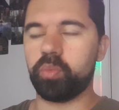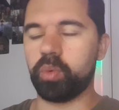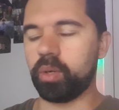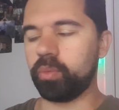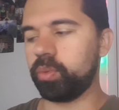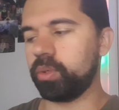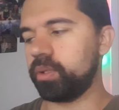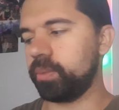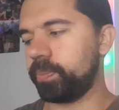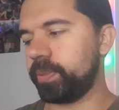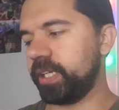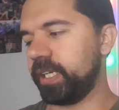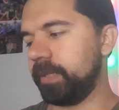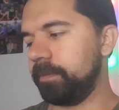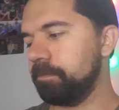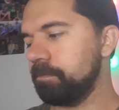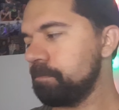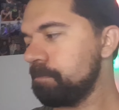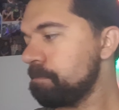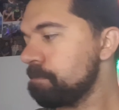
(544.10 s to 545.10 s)
what would it be?
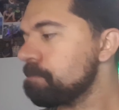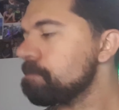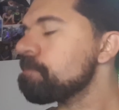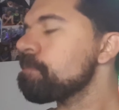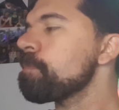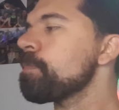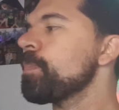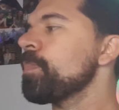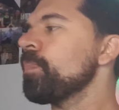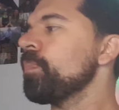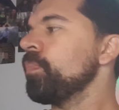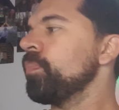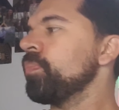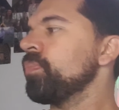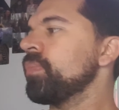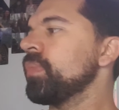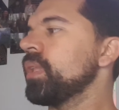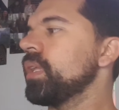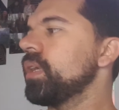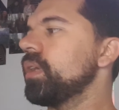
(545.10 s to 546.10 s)

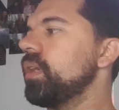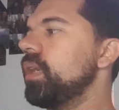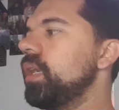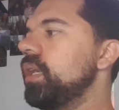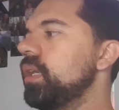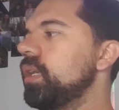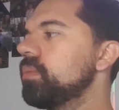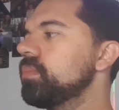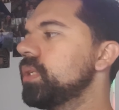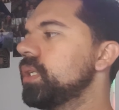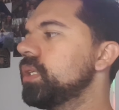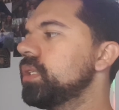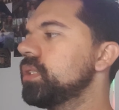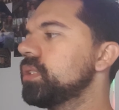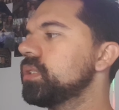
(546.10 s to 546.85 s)
Um,